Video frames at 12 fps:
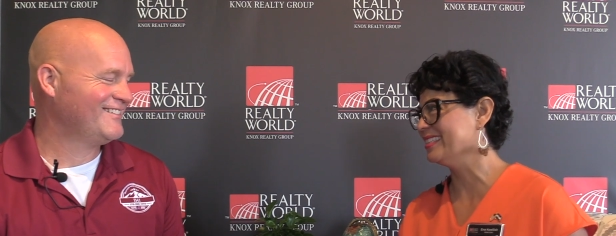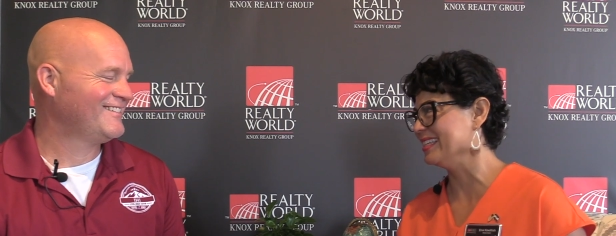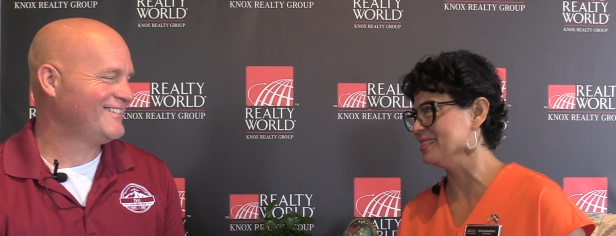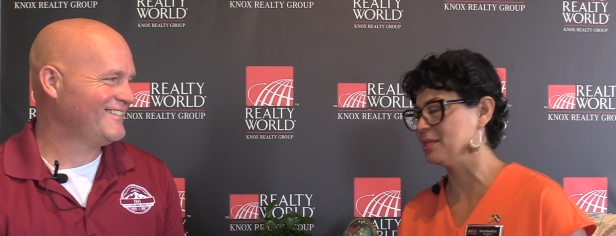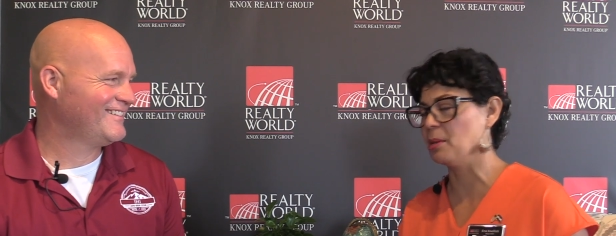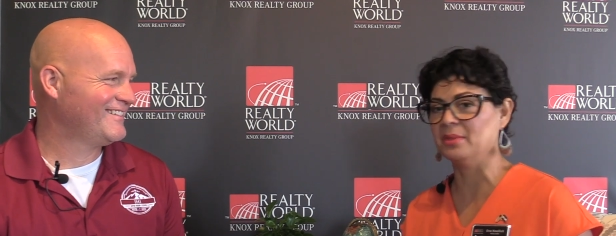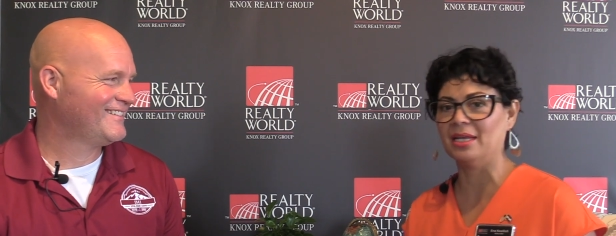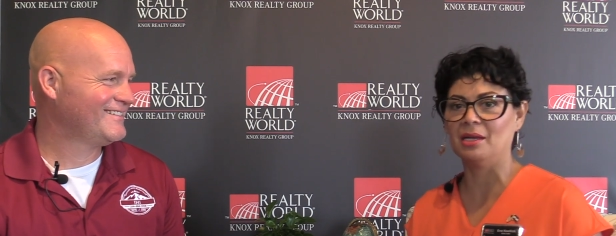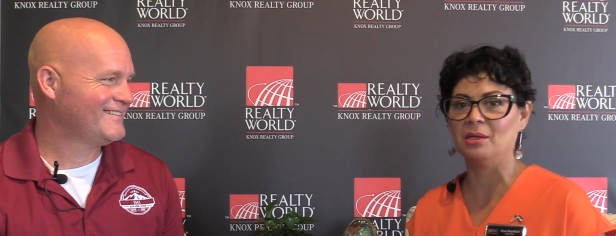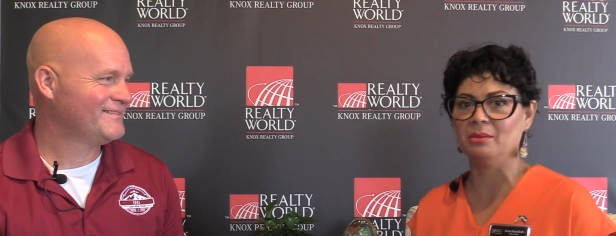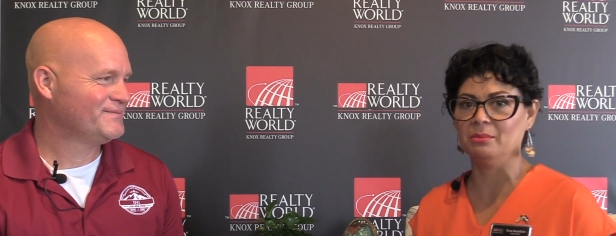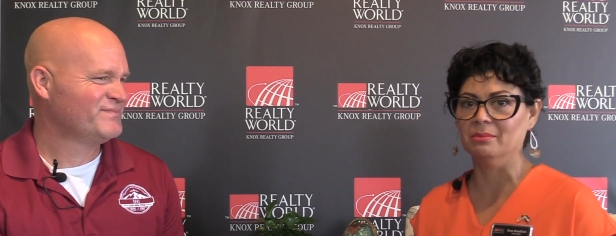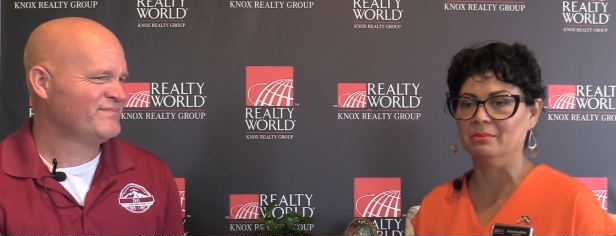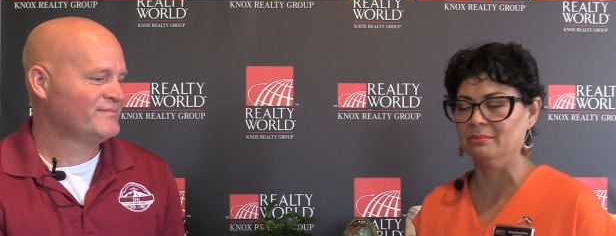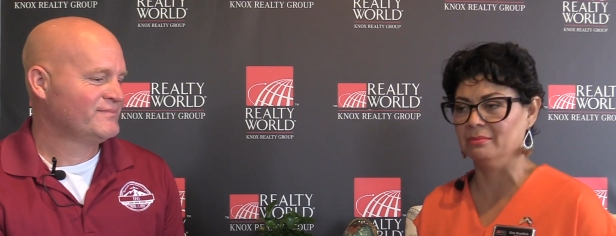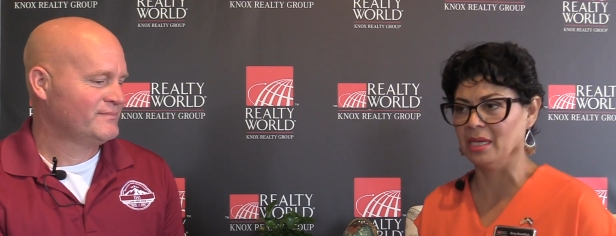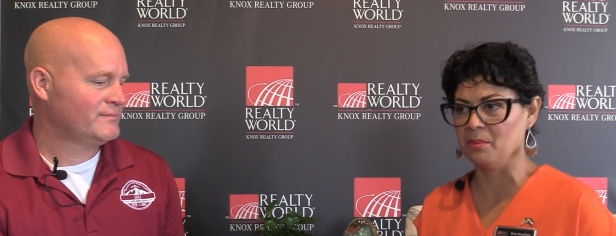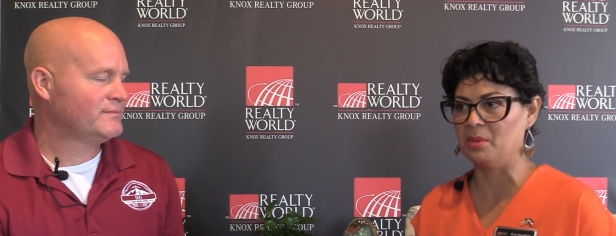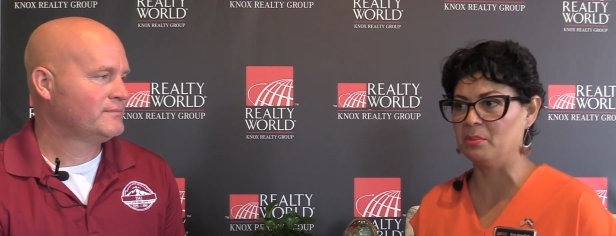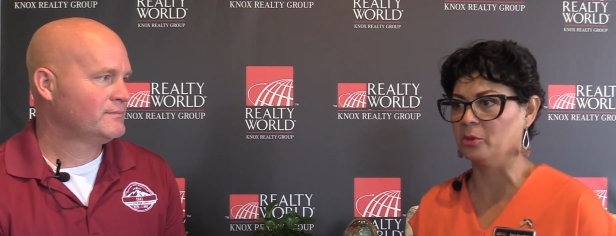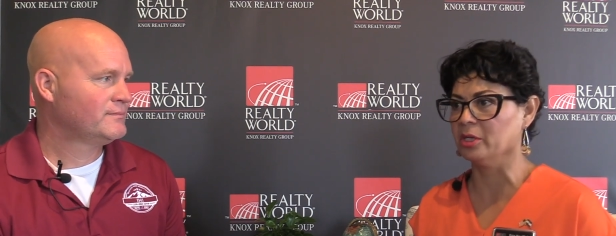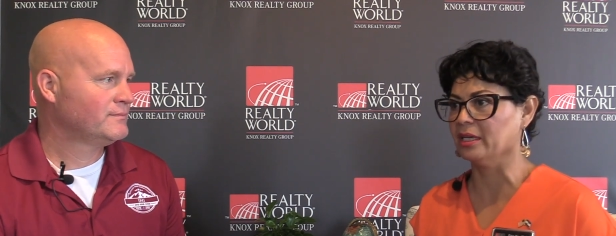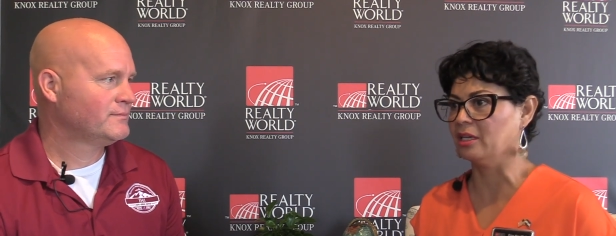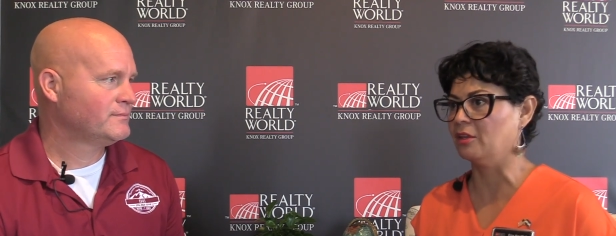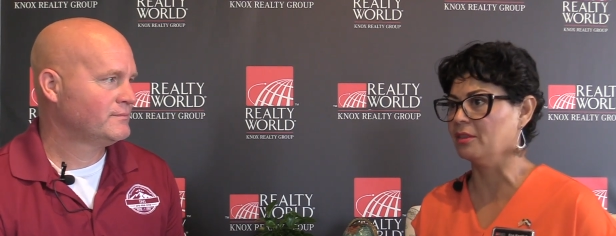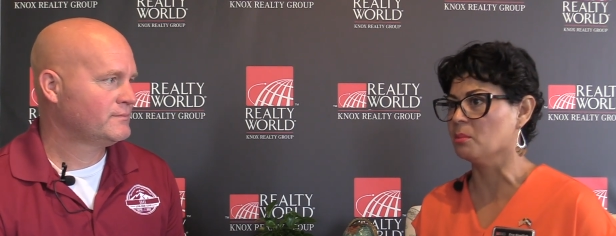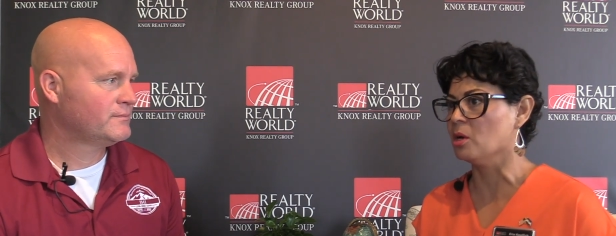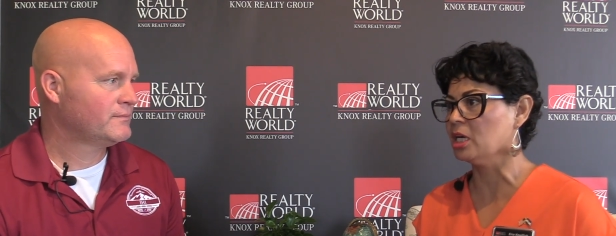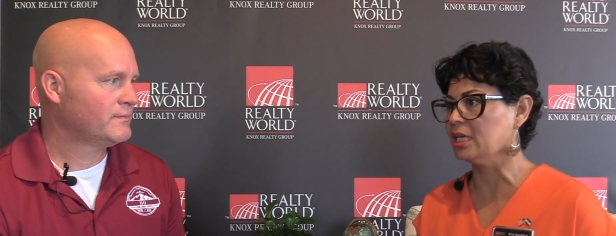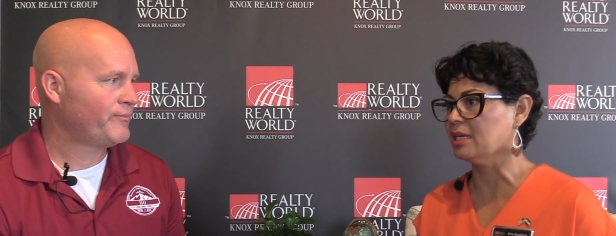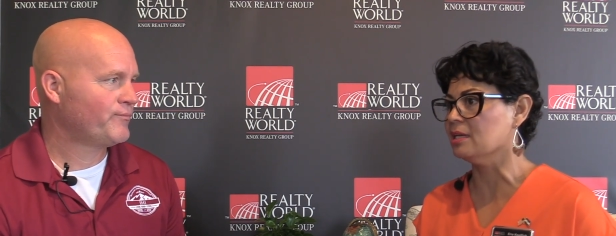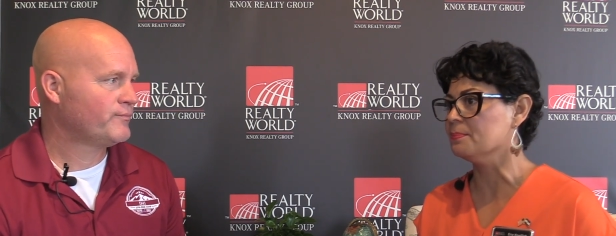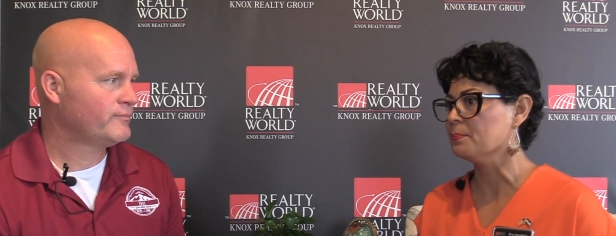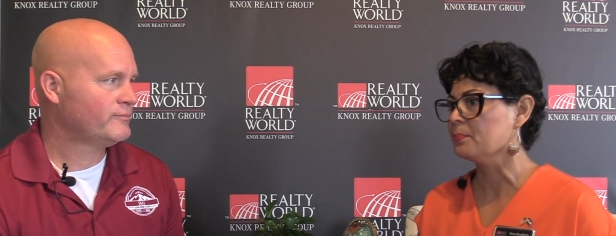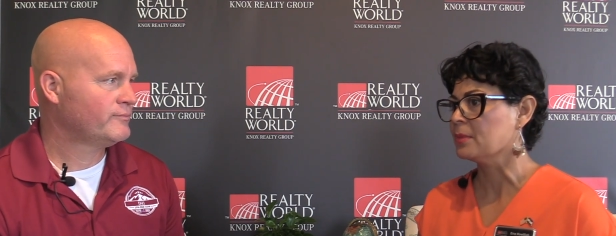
Speaker 1: and, and someday maybe putting it on the market.